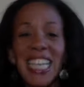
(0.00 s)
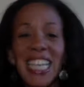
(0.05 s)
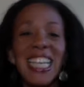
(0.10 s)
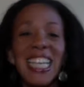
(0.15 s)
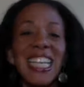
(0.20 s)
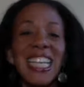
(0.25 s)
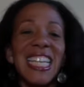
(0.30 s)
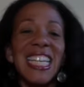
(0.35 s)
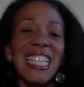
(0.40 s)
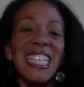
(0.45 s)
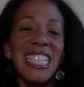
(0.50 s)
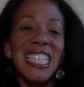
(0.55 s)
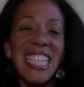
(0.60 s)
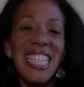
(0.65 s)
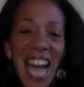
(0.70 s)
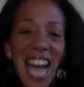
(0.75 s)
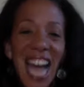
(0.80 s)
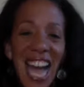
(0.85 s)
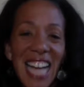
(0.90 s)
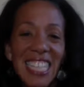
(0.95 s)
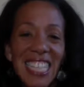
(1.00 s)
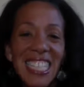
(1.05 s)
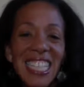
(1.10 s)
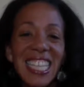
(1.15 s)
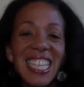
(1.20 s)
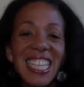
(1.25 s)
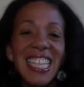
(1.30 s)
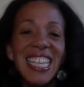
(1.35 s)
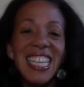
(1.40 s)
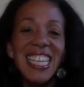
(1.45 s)
It is not
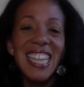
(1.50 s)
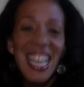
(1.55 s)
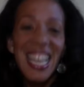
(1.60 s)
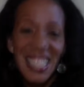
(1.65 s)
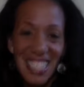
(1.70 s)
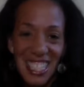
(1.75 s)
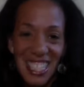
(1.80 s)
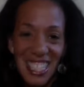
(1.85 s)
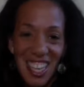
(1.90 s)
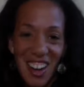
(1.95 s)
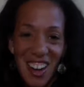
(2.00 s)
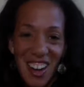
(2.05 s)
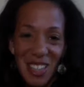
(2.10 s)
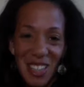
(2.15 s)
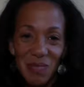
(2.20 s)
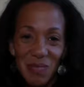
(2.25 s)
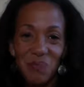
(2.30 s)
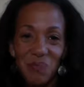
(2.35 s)
necessary.